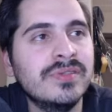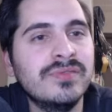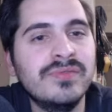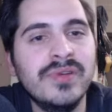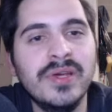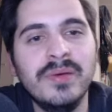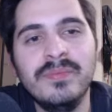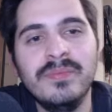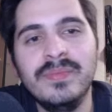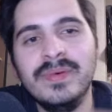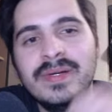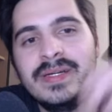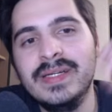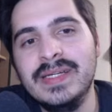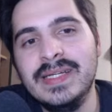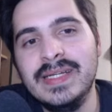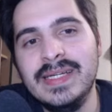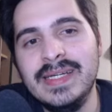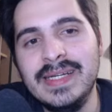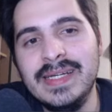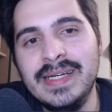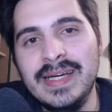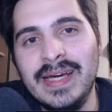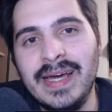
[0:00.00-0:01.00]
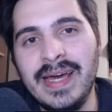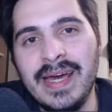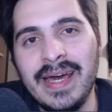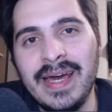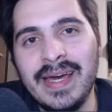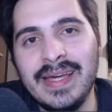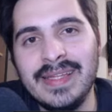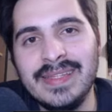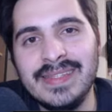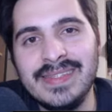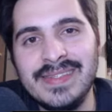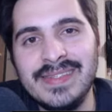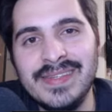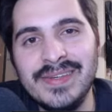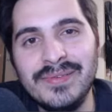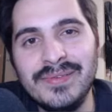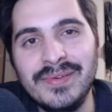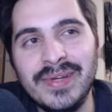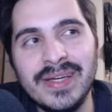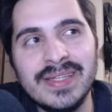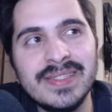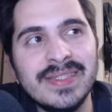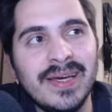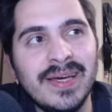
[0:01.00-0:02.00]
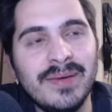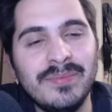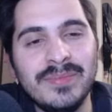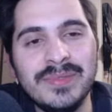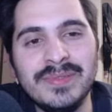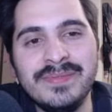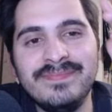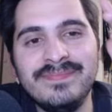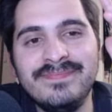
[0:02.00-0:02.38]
stream, and see you next time.